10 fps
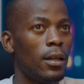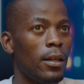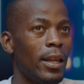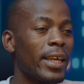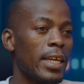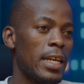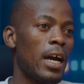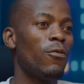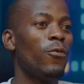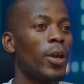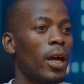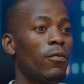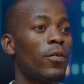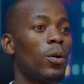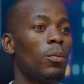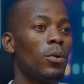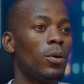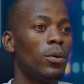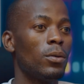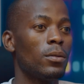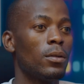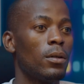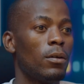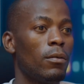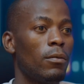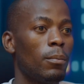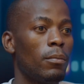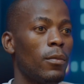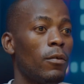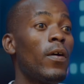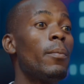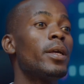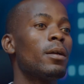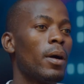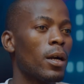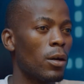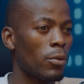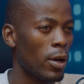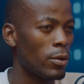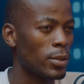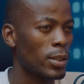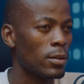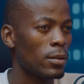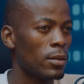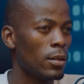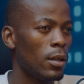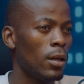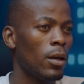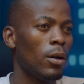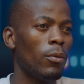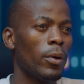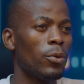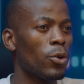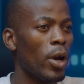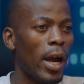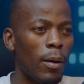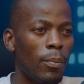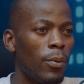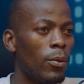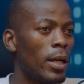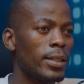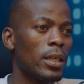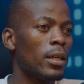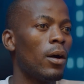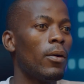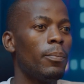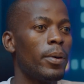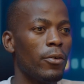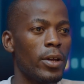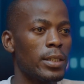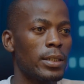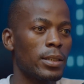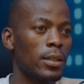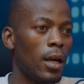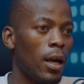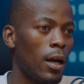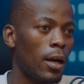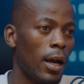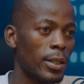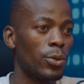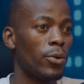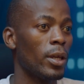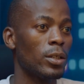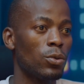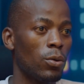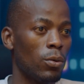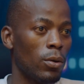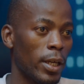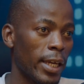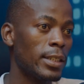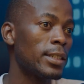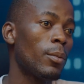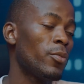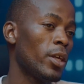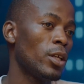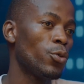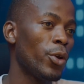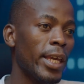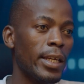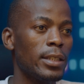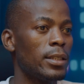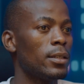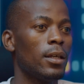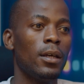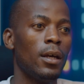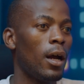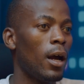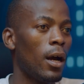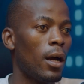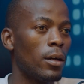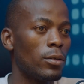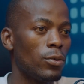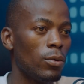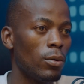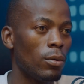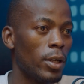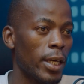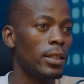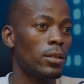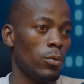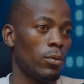lucky enough, we are from farming backgrounds. We grew up while seeing our parents hustling to get something to eat, to get